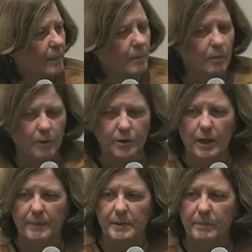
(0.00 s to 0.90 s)

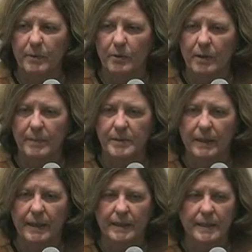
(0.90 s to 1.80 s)
workshops and programs
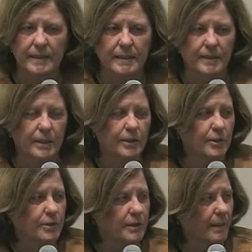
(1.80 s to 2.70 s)
like this that teach
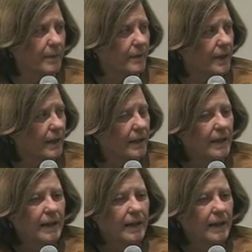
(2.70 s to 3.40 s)
you some of the